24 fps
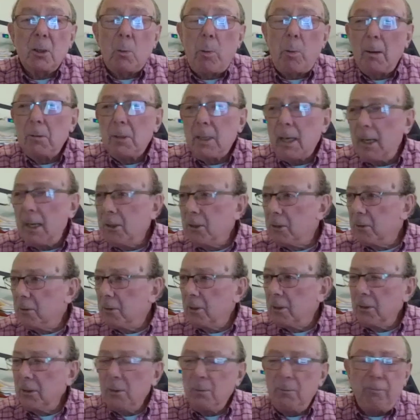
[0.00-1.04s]
a quotation
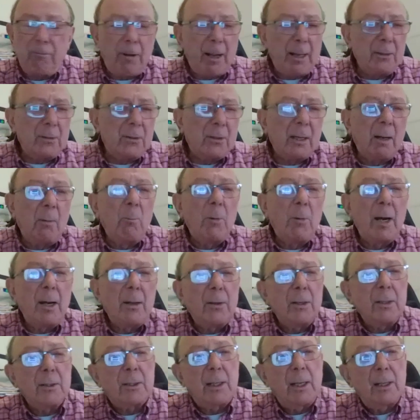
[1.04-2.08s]
that you've read somewhere
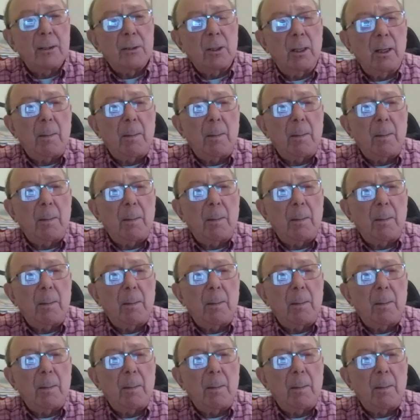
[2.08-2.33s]
that says